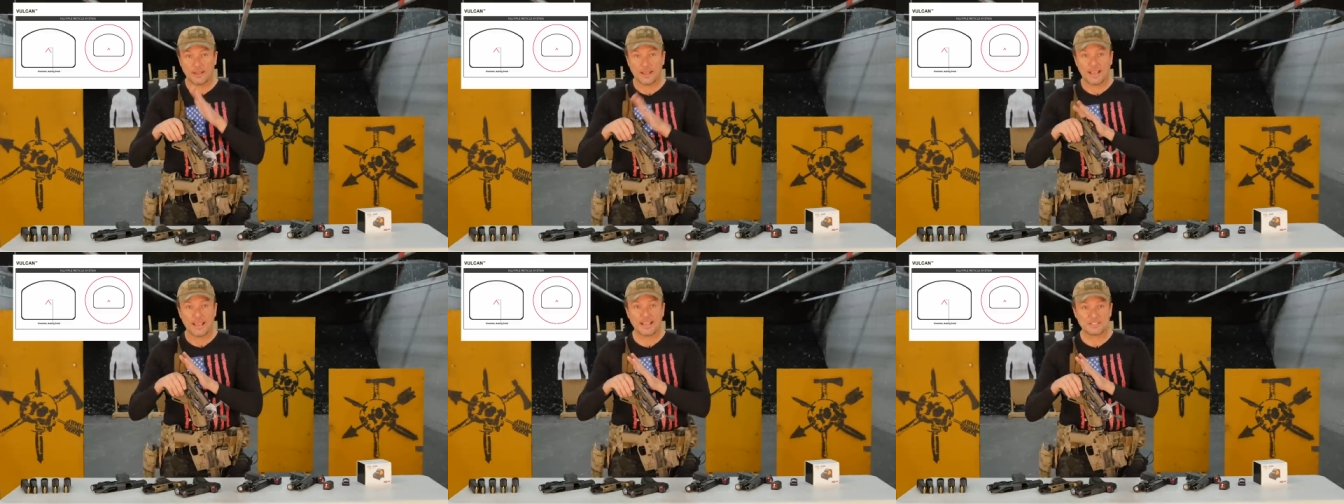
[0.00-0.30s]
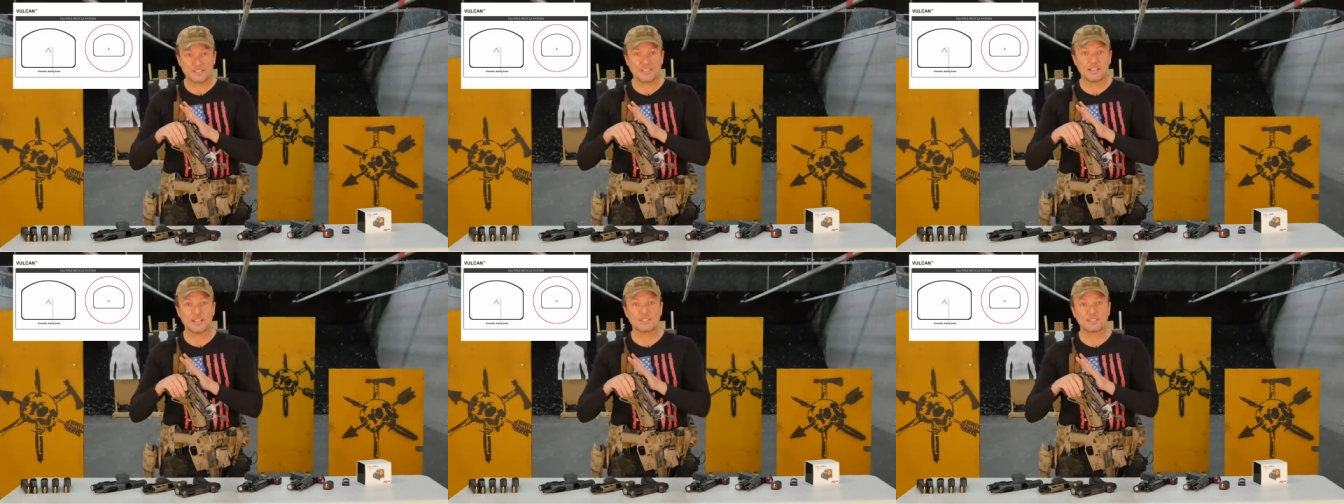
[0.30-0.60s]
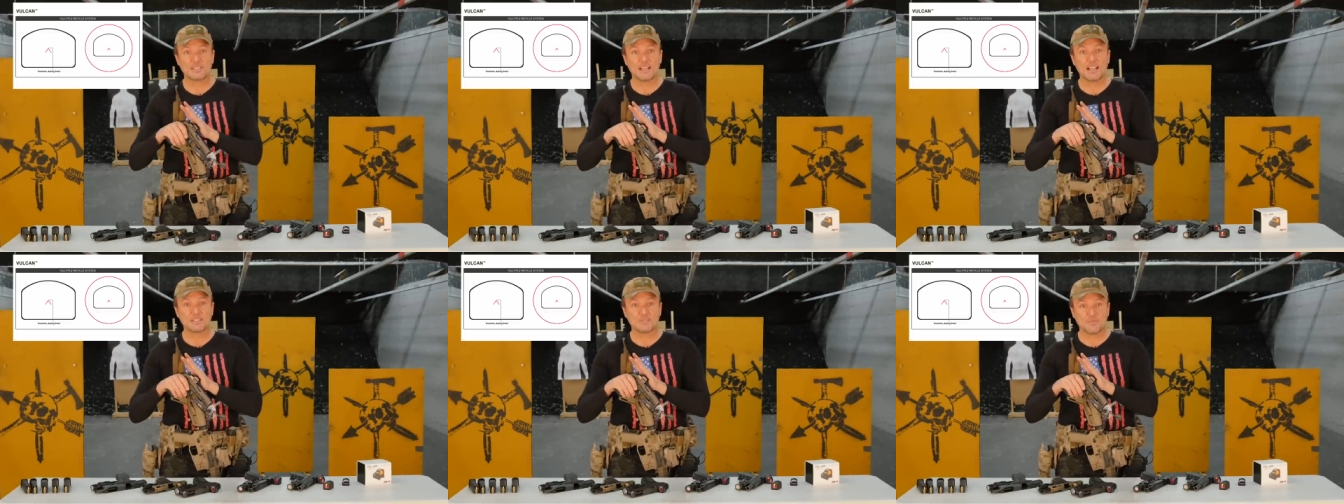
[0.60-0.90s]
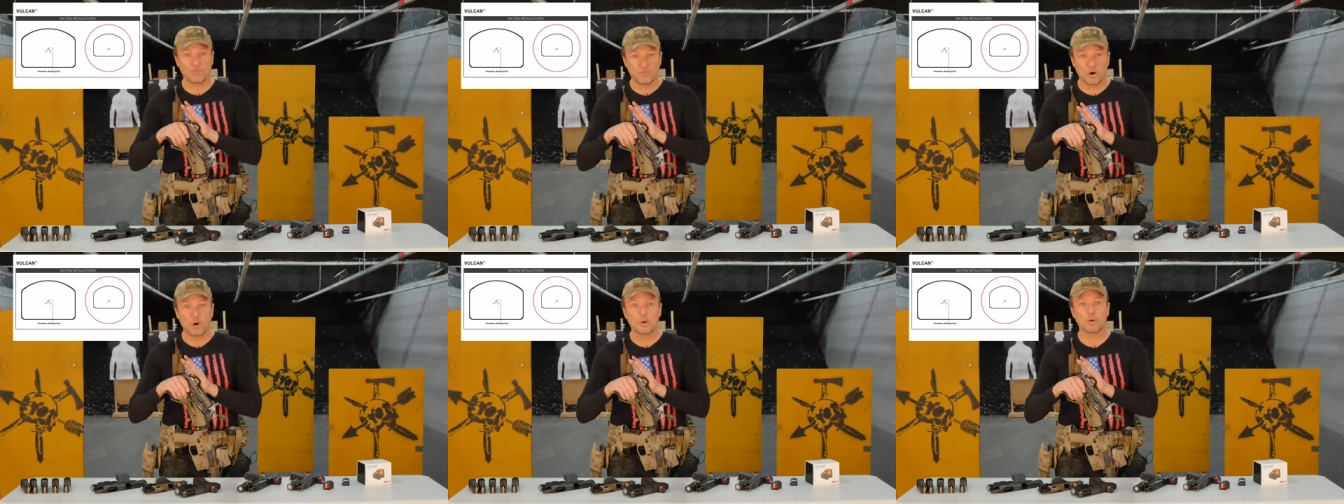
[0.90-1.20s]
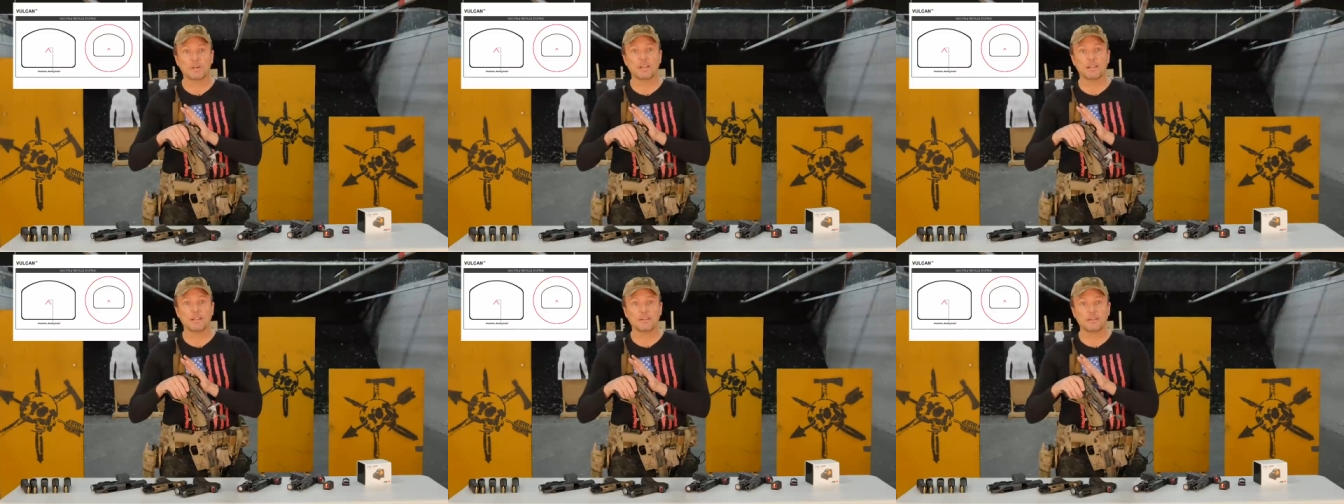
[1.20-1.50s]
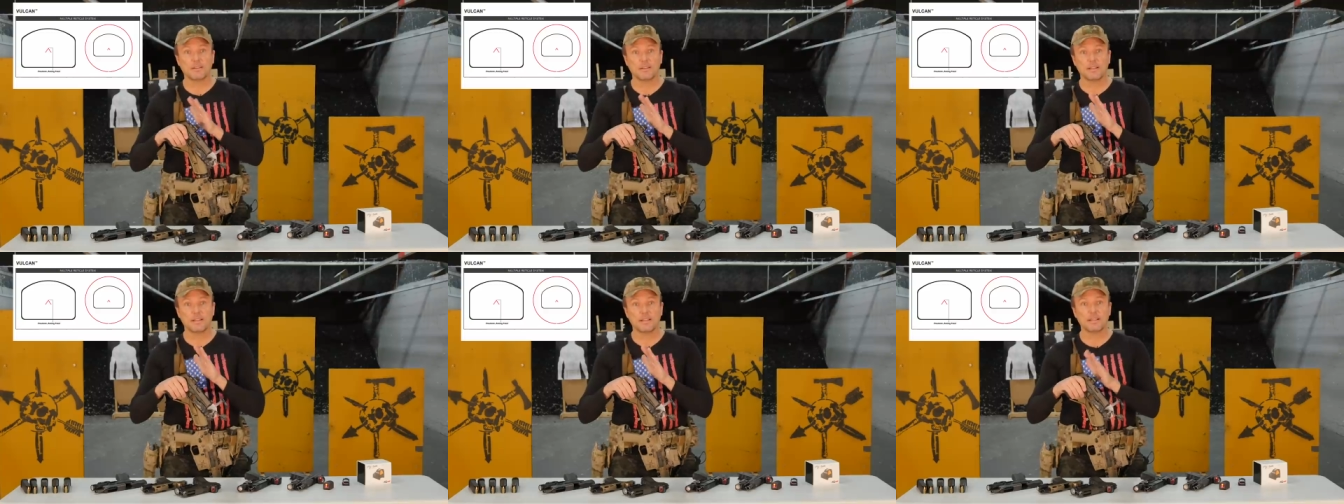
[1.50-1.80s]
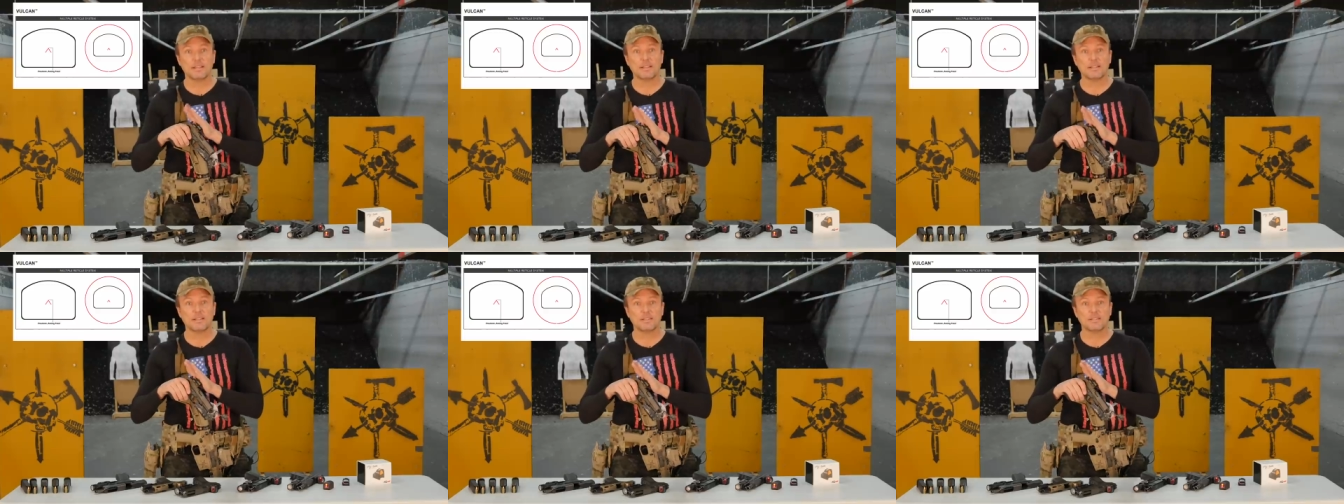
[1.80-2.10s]
ACSS Vulcan
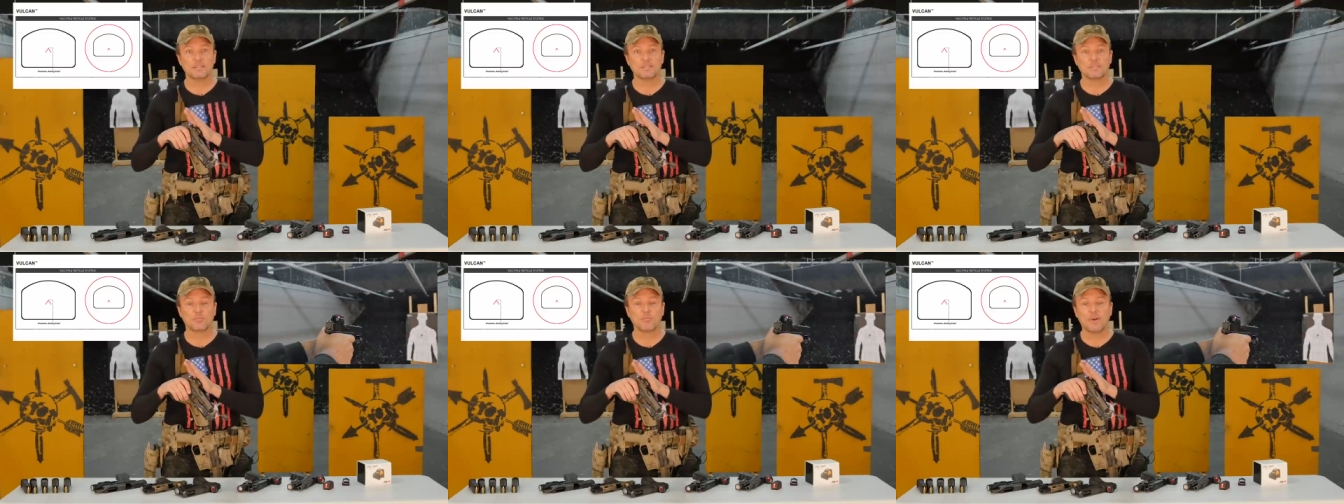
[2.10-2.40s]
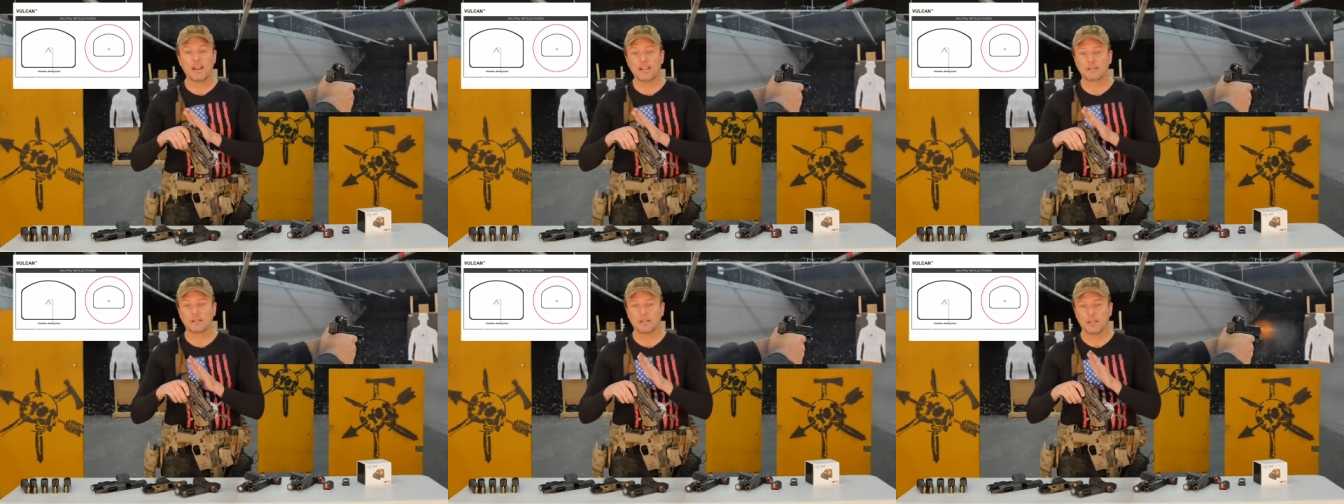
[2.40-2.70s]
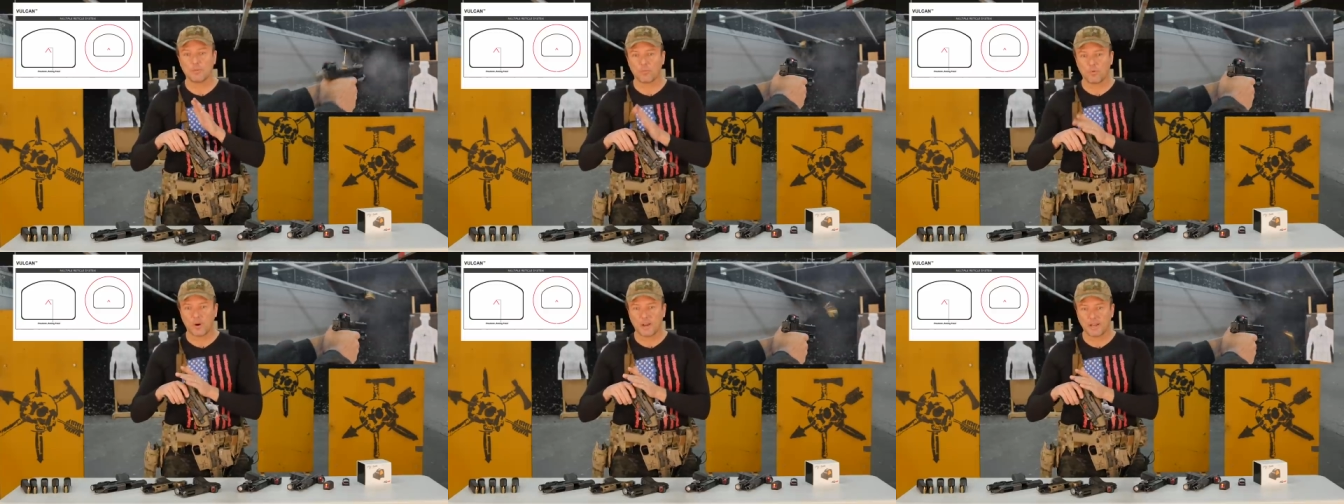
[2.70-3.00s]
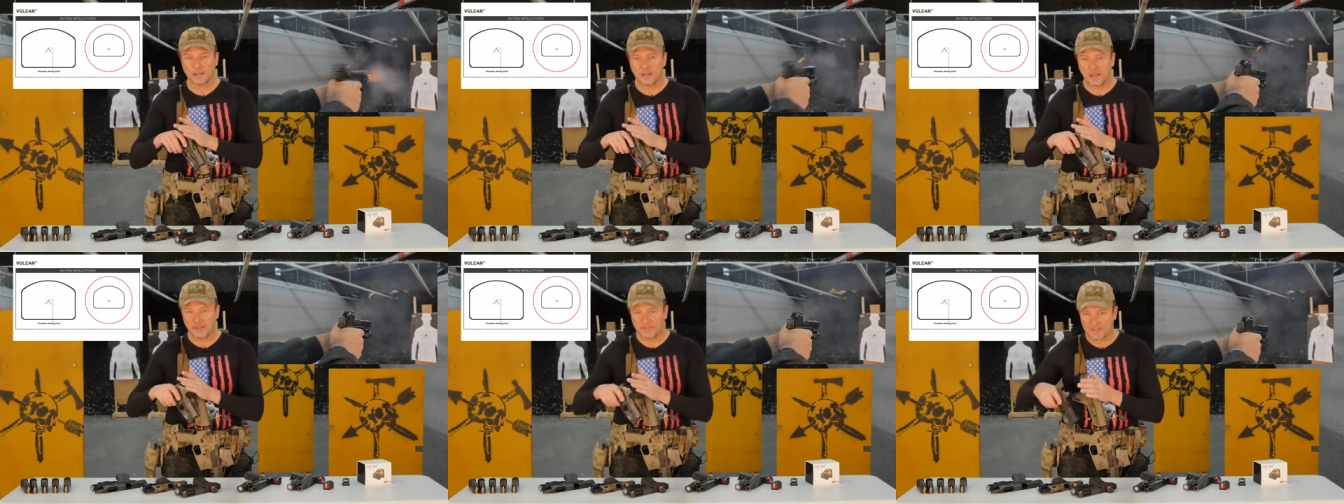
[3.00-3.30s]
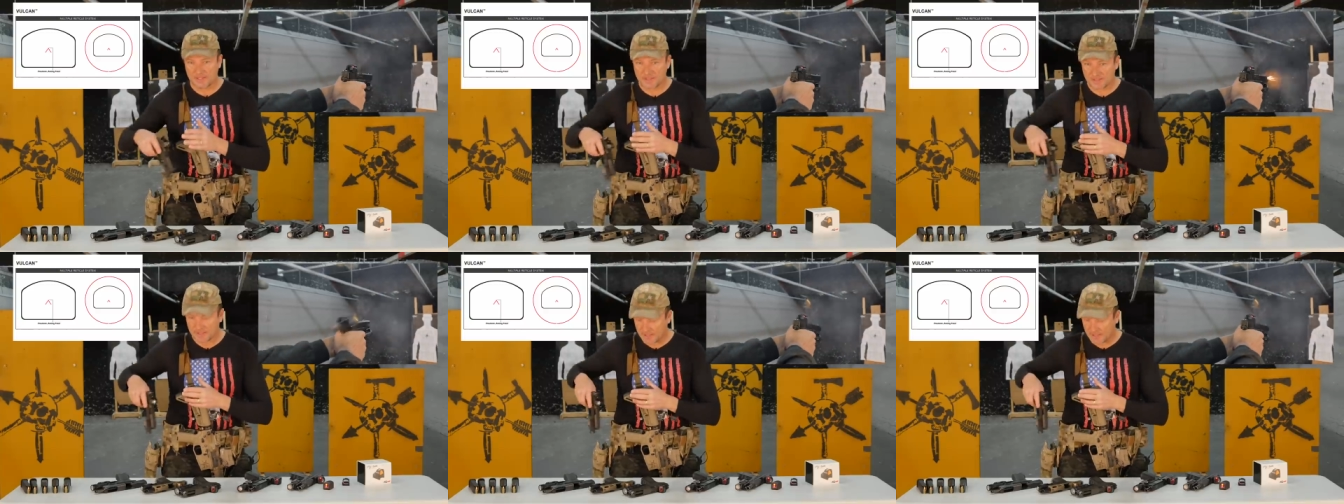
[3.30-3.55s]
is the reticle I'm running on this